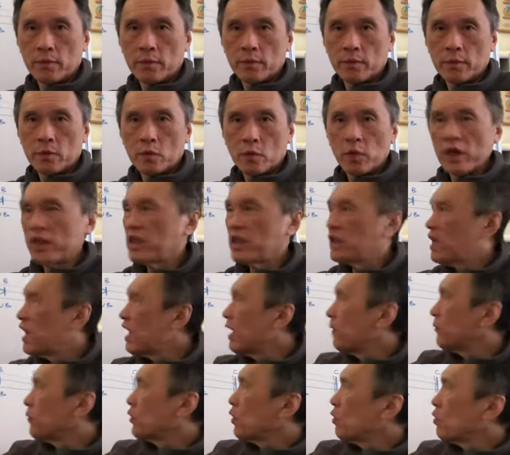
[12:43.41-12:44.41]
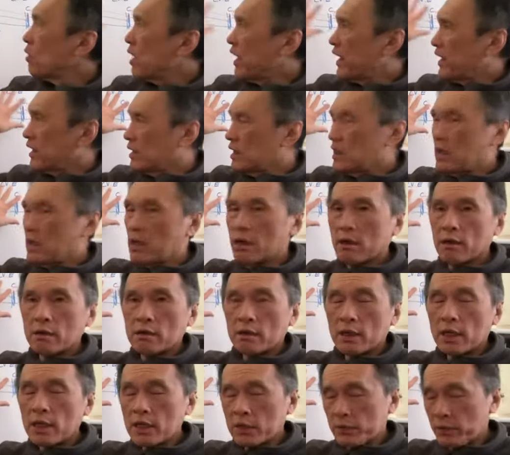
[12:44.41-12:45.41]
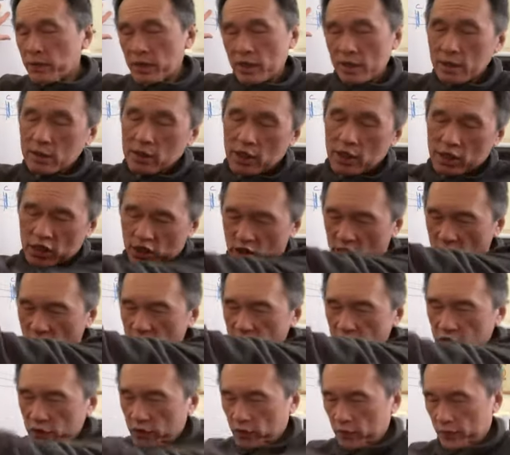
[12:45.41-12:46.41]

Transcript: When they have no idea on this because they trust you.